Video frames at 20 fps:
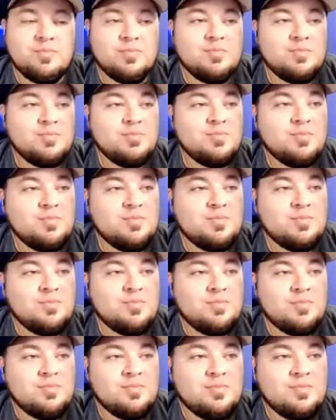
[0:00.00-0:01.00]

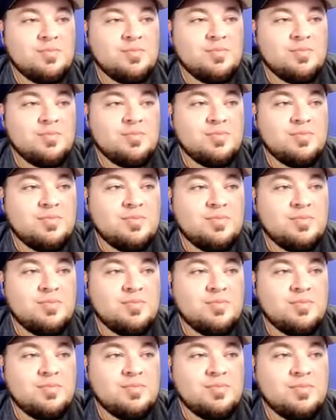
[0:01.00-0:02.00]

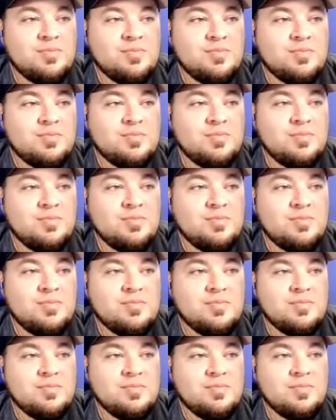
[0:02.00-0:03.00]

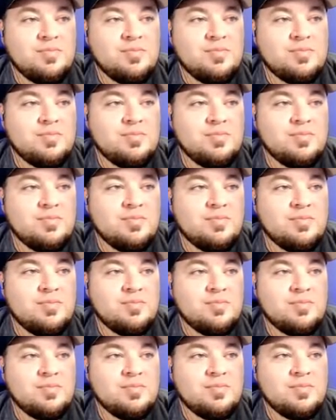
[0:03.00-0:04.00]

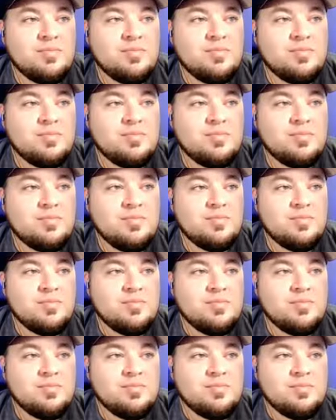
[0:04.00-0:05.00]

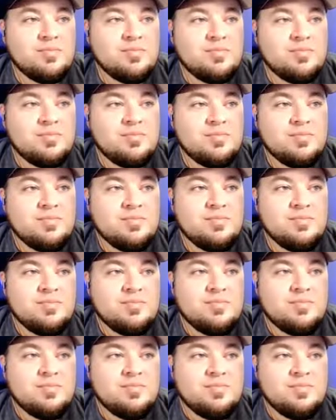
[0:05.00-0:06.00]

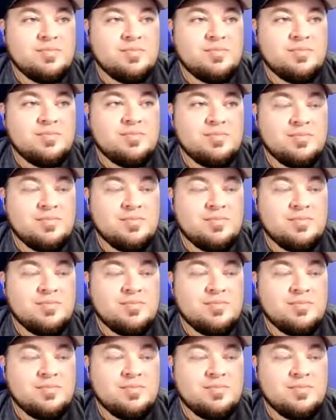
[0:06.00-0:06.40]
This person isn't speaking.